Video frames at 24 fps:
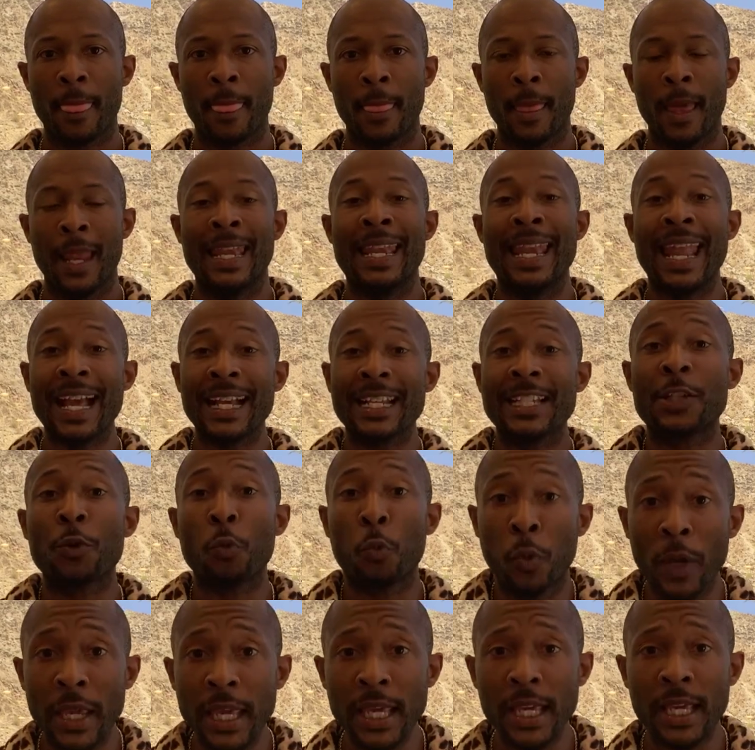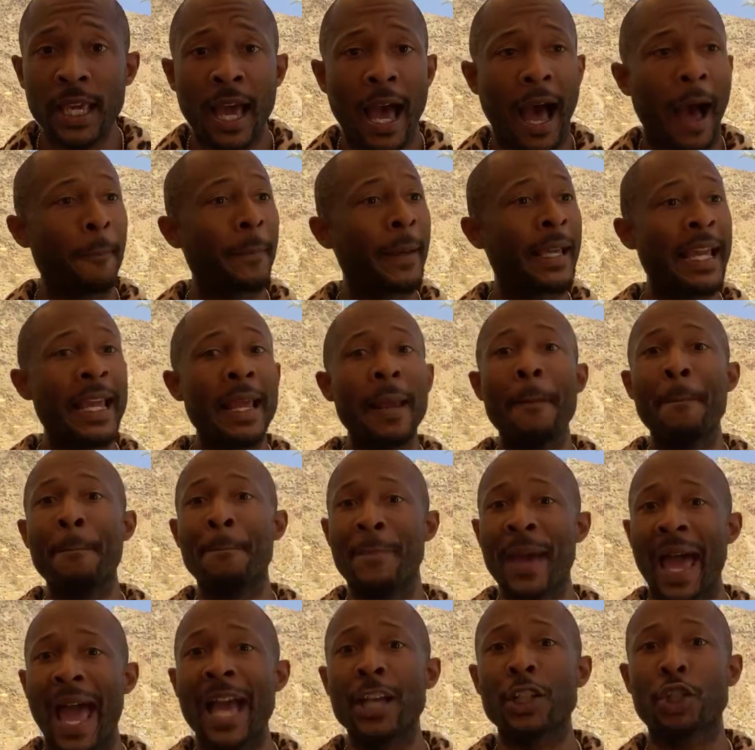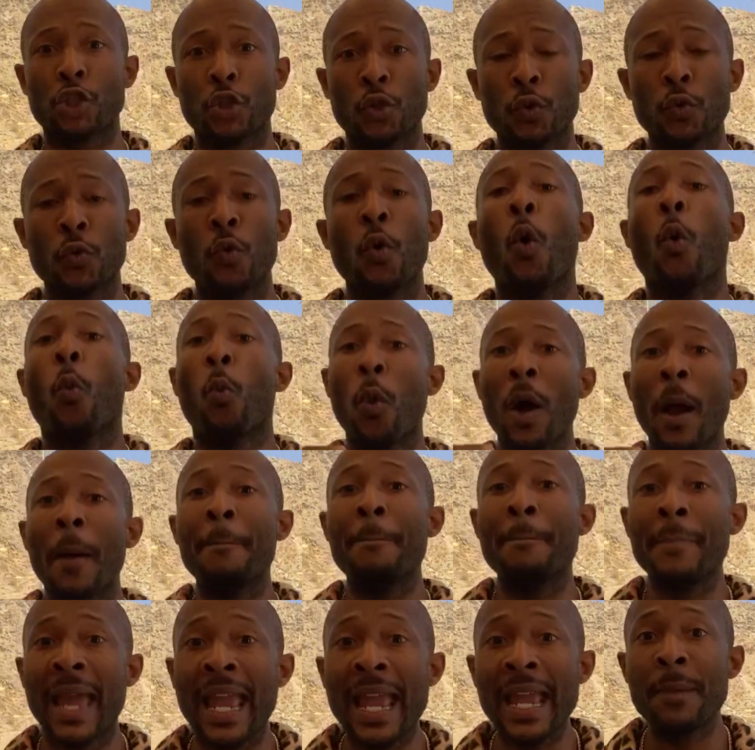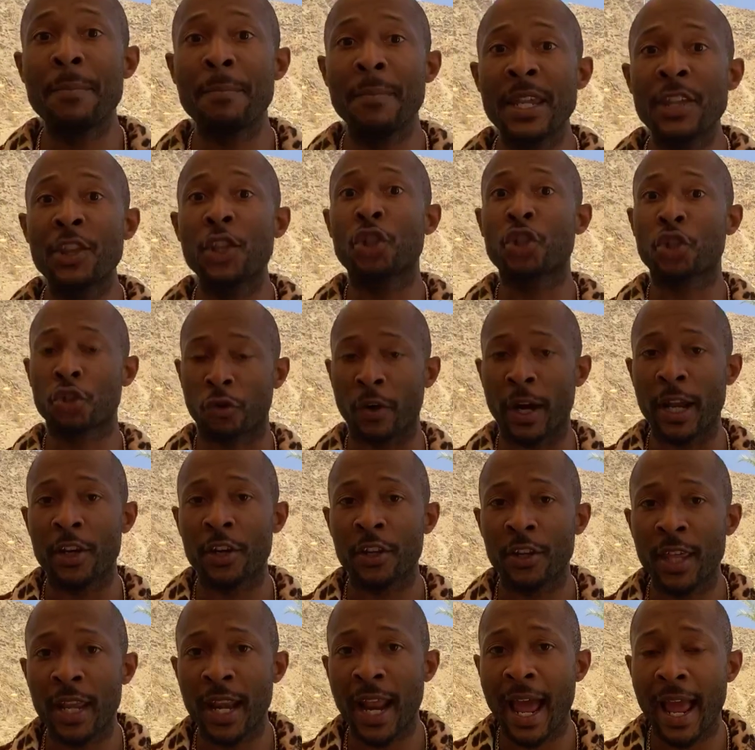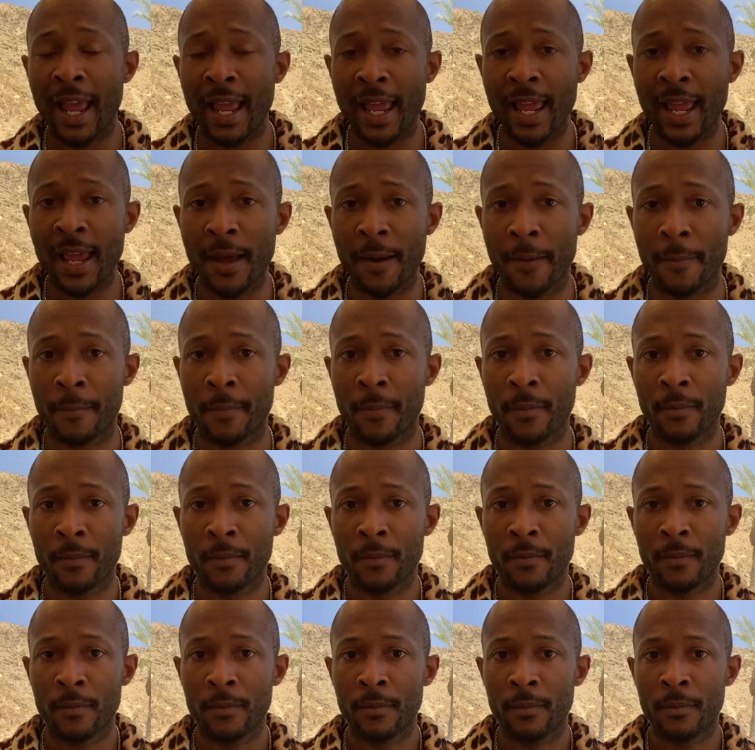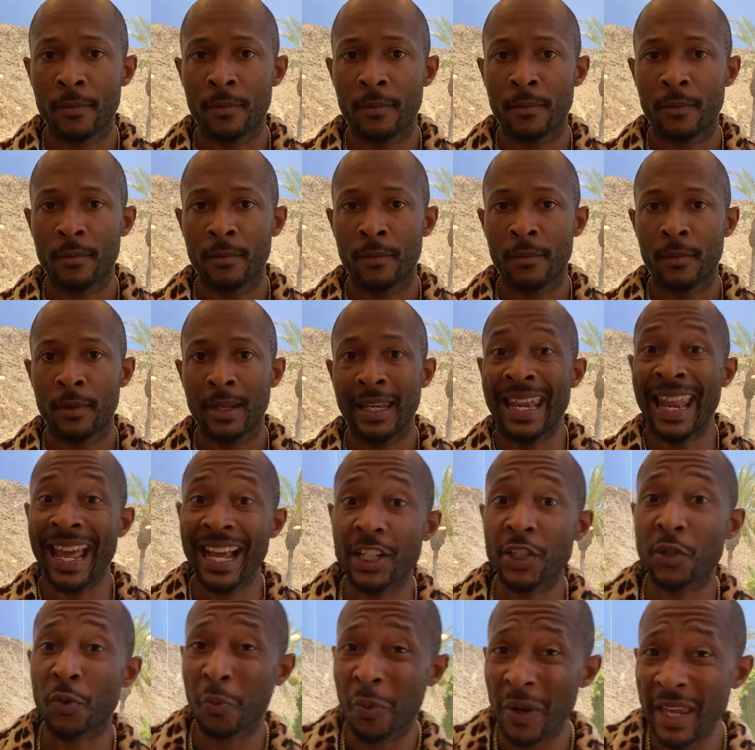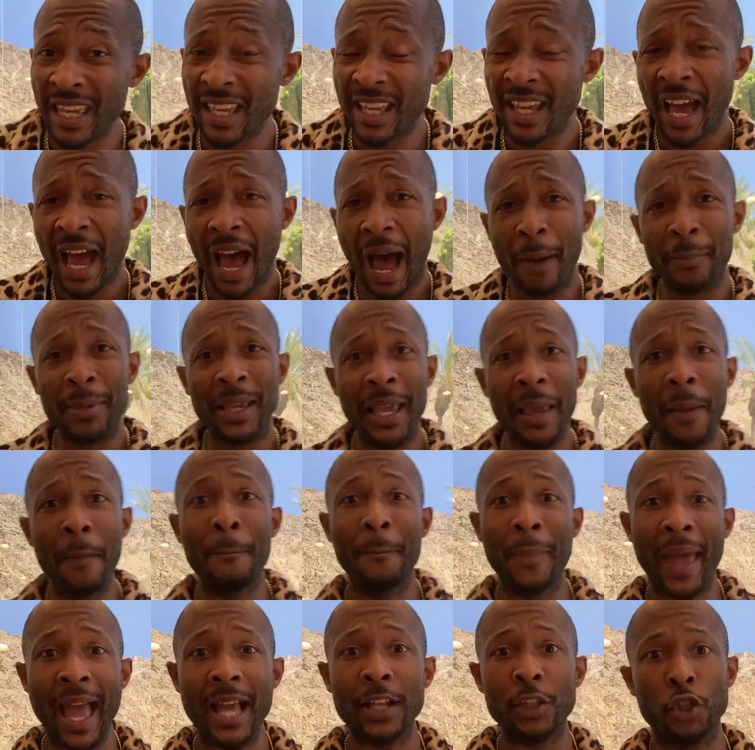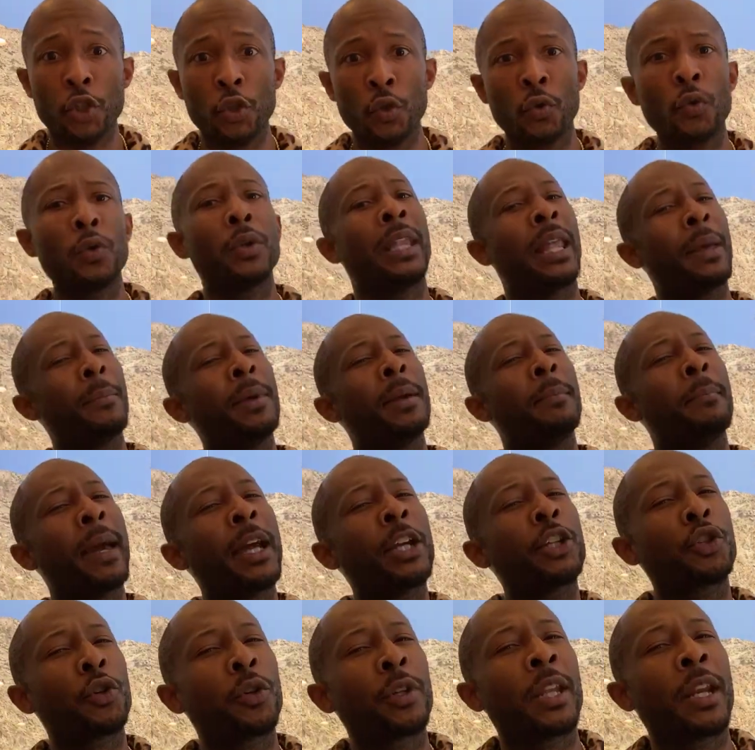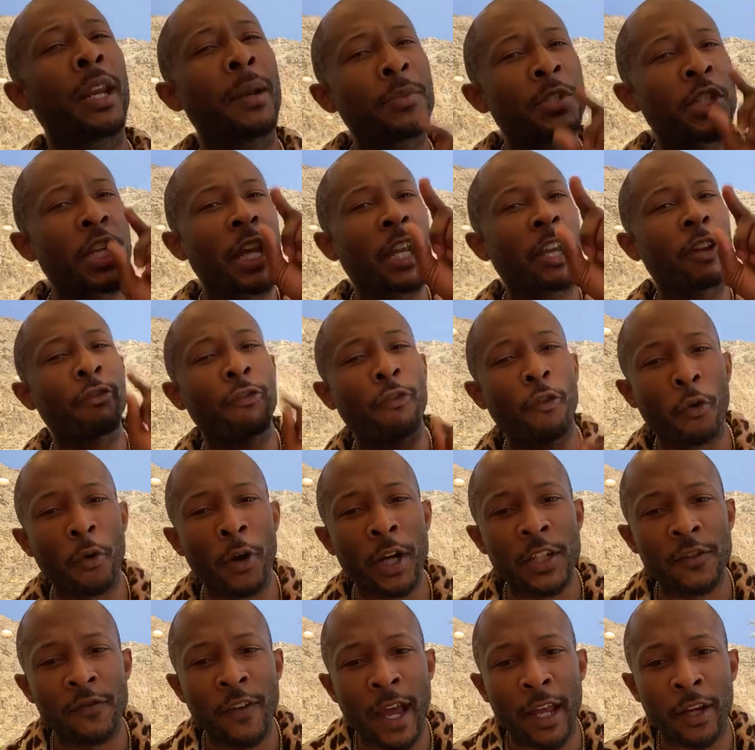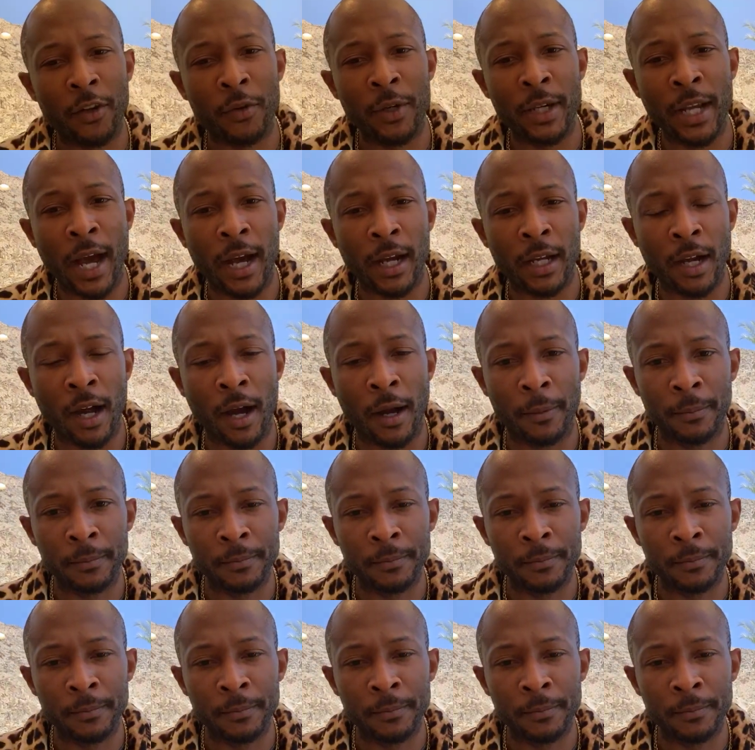Next week, I'm getting back to what made me the trader that I am. Next week, I'm getting back to, let me make sure that I'm checking forexfactory.com.